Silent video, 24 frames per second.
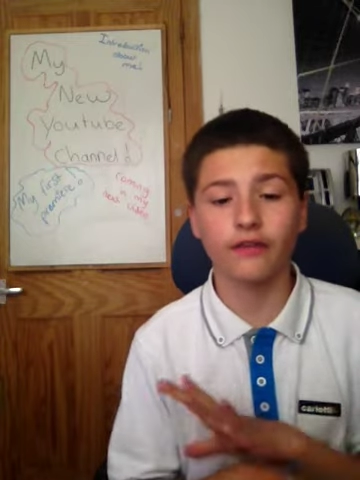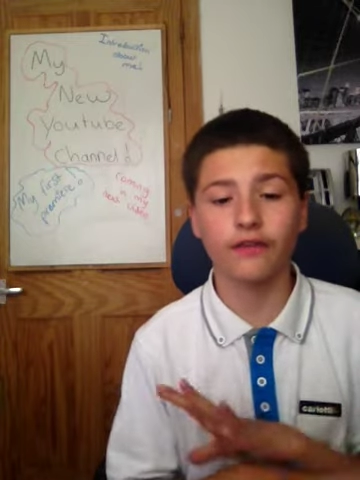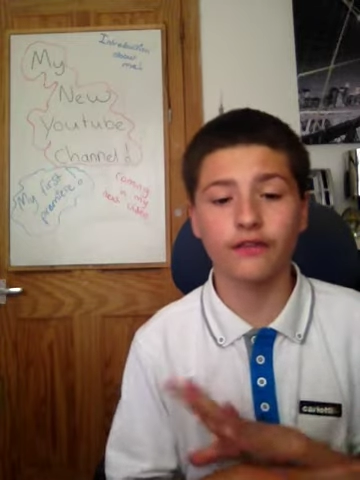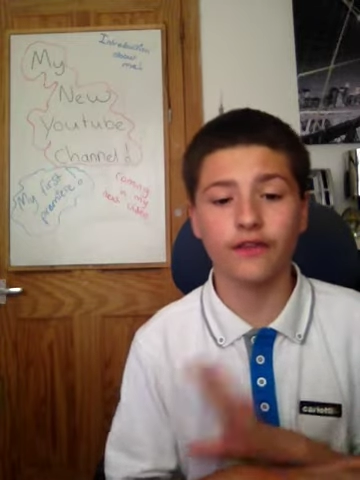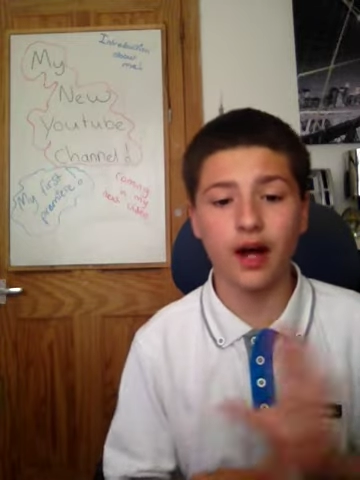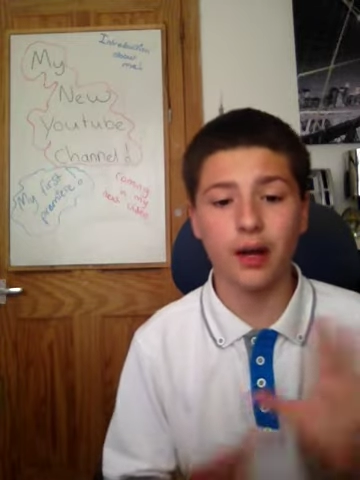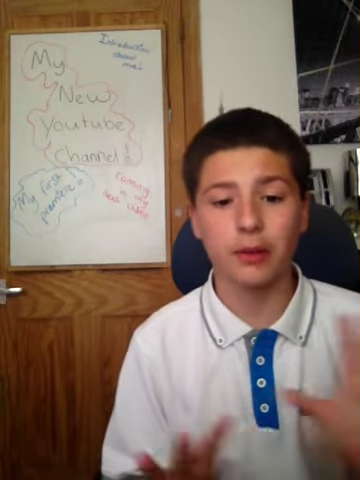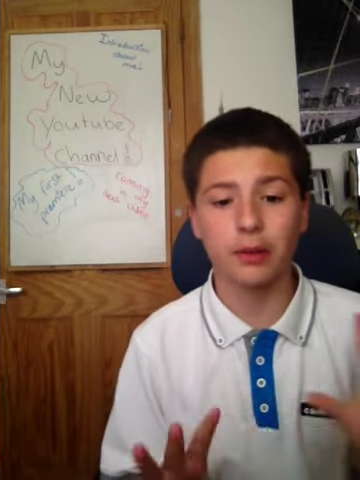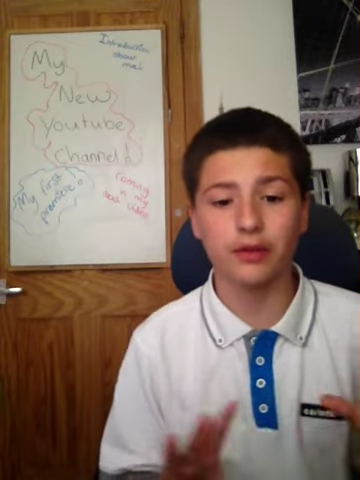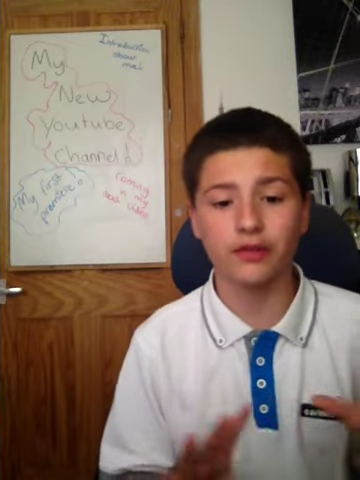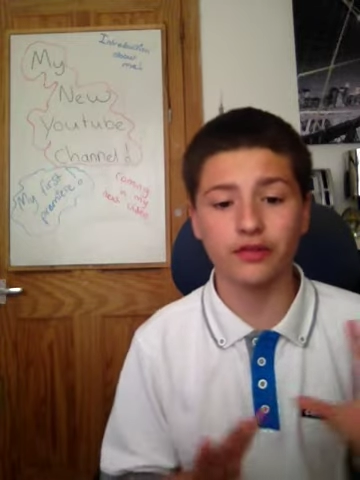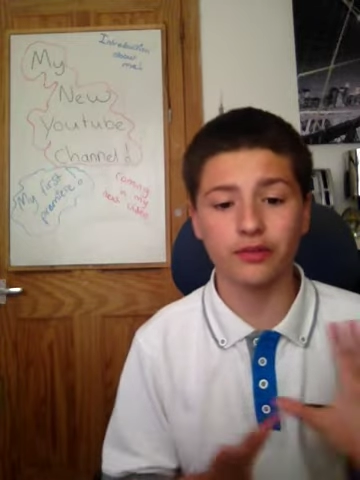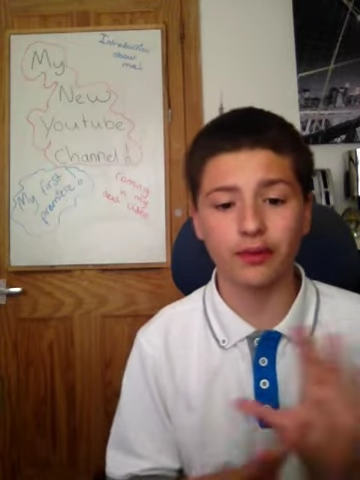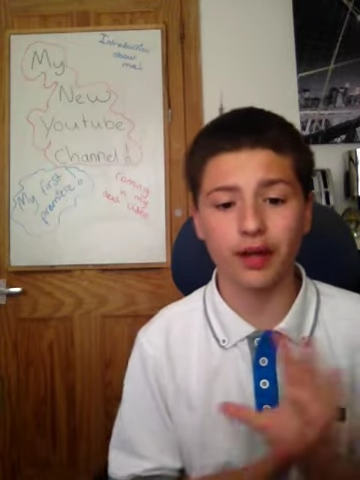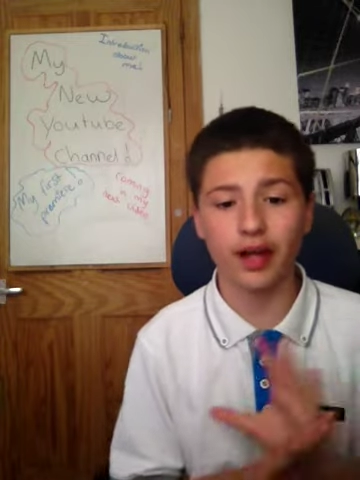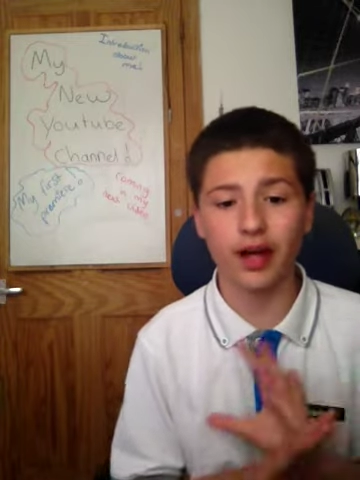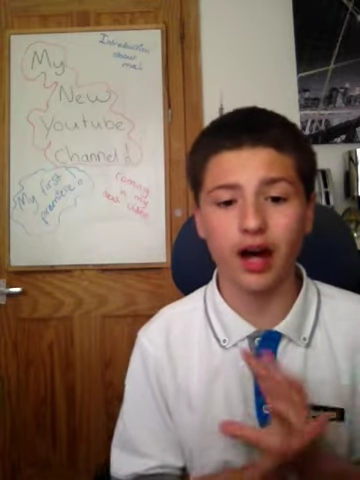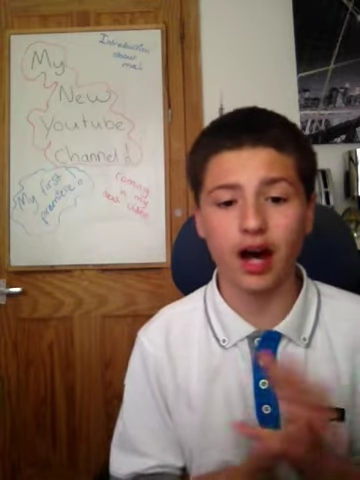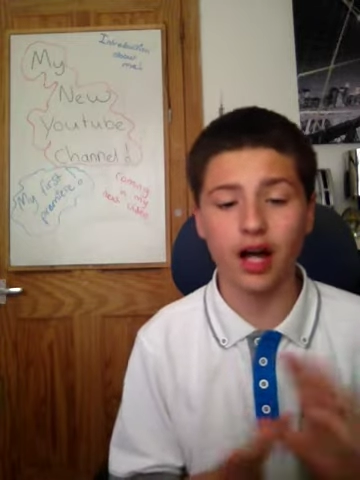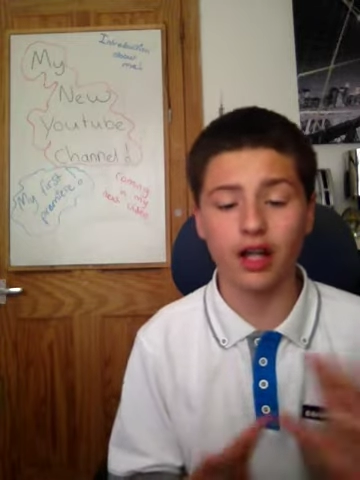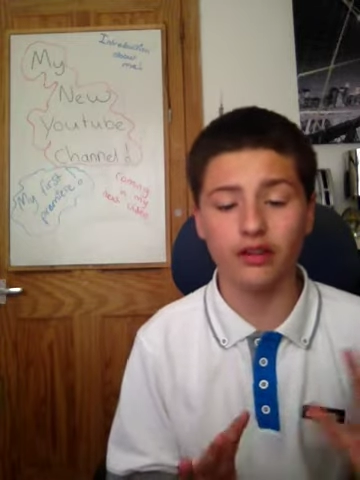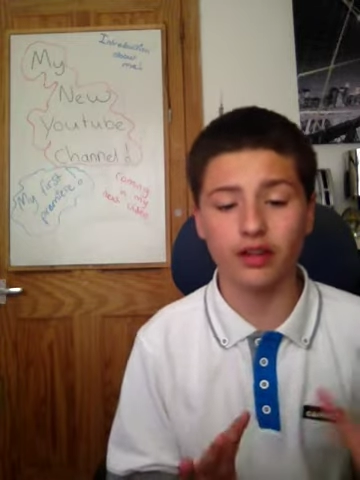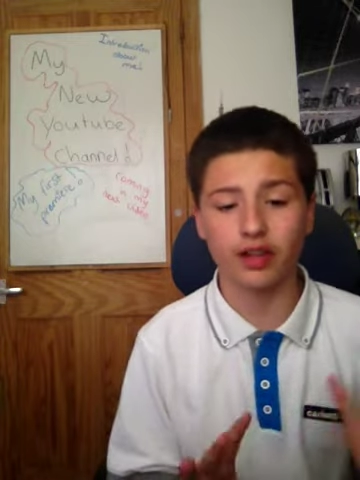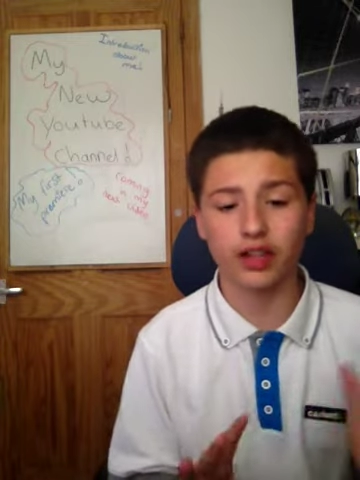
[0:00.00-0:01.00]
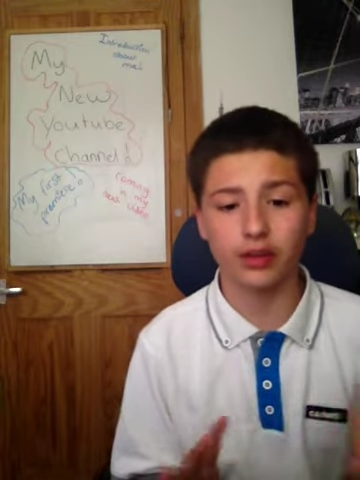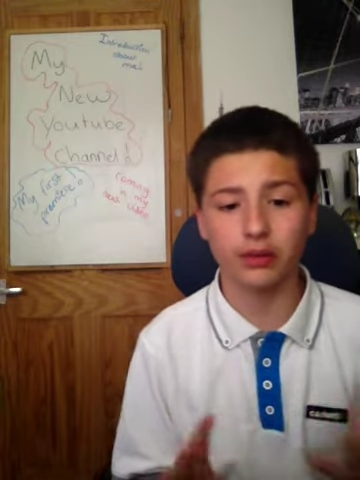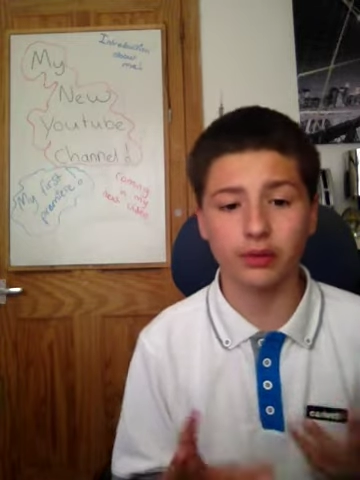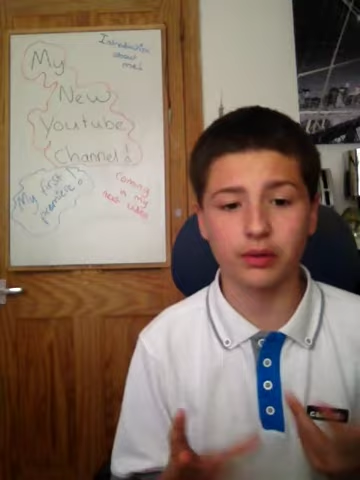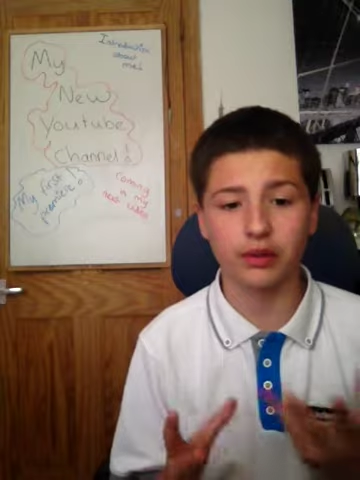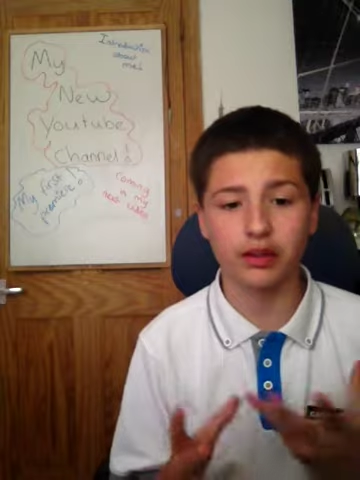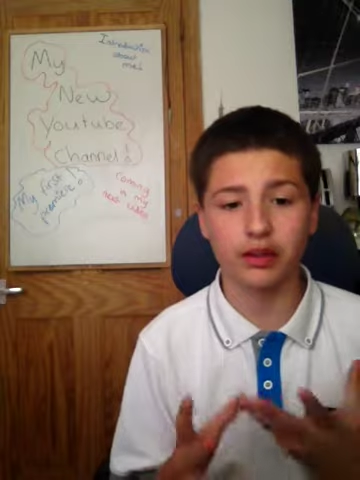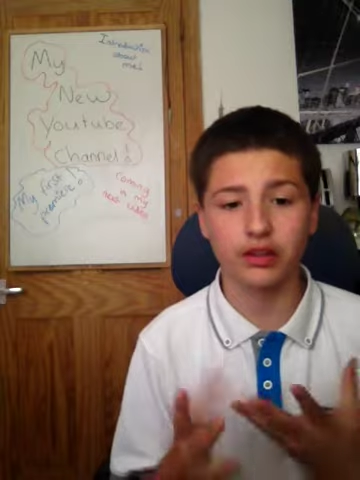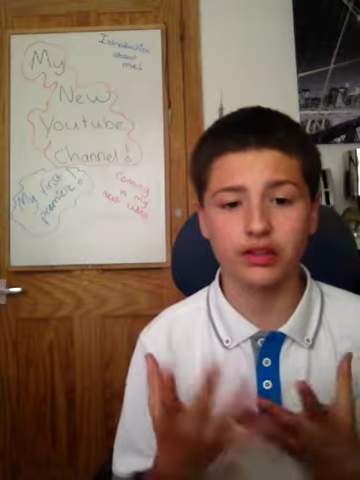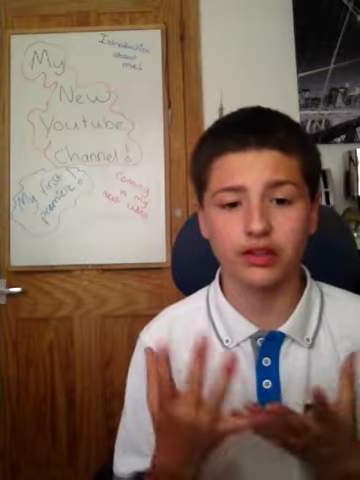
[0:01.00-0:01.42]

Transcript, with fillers: family from like all around the world,